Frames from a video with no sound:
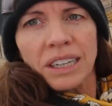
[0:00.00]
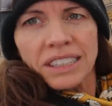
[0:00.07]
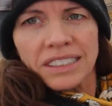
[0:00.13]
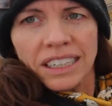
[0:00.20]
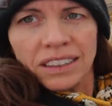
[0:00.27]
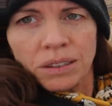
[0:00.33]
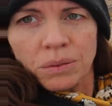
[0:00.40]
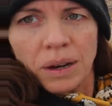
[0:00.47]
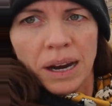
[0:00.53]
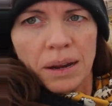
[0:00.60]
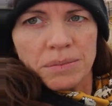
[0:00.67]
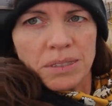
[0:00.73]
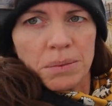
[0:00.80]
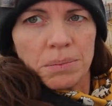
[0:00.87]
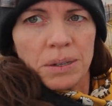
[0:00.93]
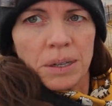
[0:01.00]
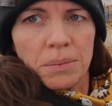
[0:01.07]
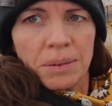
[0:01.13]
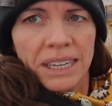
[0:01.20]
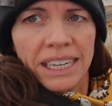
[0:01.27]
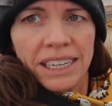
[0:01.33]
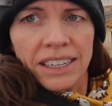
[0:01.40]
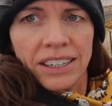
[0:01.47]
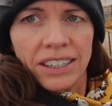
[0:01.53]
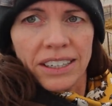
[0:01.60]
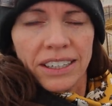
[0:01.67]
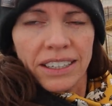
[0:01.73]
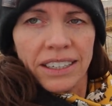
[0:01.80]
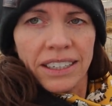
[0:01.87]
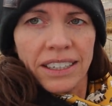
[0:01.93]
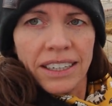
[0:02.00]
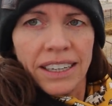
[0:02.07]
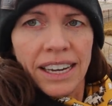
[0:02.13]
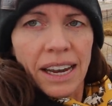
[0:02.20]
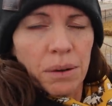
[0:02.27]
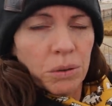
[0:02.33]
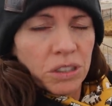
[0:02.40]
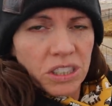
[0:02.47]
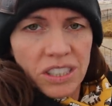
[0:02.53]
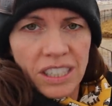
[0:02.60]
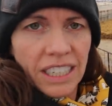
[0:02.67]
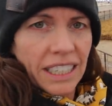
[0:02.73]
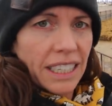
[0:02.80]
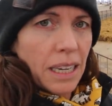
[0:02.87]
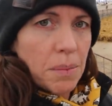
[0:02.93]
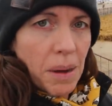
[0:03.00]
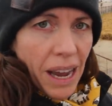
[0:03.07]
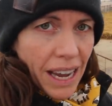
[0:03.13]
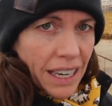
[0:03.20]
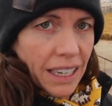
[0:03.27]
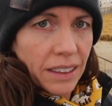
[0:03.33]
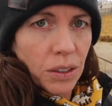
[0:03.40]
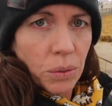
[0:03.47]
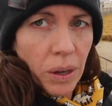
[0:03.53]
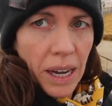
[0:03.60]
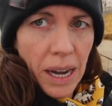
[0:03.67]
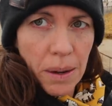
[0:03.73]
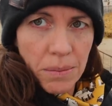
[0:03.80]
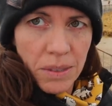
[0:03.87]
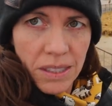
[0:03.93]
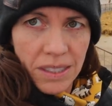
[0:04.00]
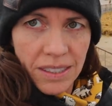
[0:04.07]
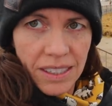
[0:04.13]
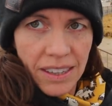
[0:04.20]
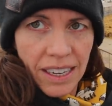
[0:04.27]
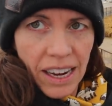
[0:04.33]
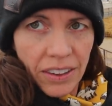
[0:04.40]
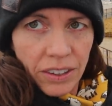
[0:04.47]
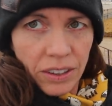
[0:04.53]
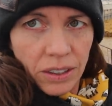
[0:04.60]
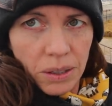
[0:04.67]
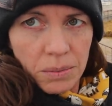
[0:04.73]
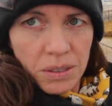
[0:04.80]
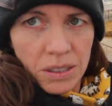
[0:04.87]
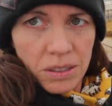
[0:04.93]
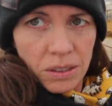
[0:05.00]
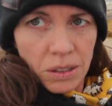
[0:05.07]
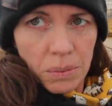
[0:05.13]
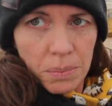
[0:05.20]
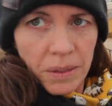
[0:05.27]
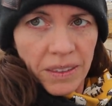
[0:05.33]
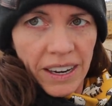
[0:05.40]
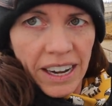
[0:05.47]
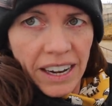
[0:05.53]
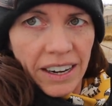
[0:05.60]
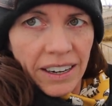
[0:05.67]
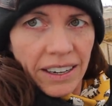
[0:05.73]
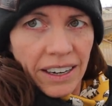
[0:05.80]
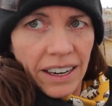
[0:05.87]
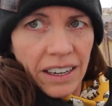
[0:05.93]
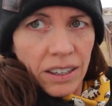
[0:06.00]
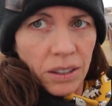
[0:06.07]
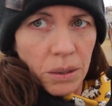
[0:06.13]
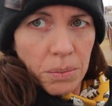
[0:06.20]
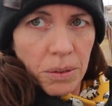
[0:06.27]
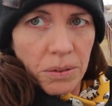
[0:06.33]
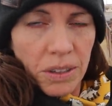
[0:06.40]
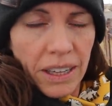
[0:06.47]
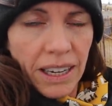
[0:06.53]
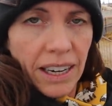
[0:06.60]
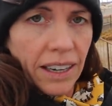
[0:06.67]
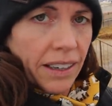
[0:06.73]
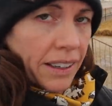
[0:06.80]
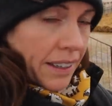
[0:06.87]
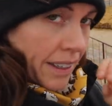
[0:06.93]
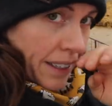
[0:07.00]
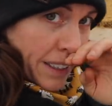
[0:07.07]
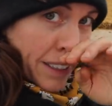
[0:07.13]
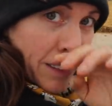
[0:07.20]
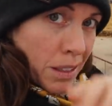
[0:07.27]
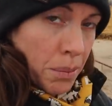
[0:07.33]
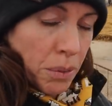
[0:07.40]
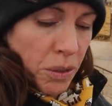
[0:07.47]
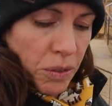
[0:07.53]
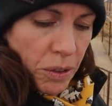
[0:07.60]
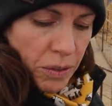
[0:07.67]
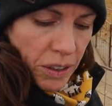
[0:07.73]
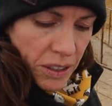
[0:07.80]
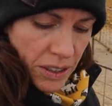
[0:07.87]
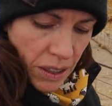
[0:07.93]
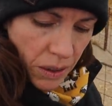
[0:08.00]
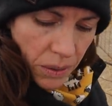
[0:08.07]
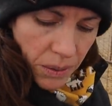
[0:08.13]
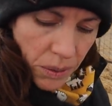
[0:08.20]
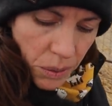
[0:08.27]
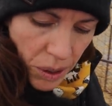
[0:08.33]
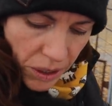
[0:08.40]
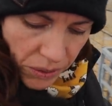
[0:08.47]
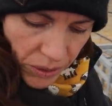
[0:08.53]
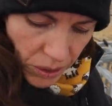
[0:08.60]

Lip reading: We're gonna take the rams and put them here. And we're just gonna keep adding the rams to the other groups. There's a group in there and a group over there to move over. So quite a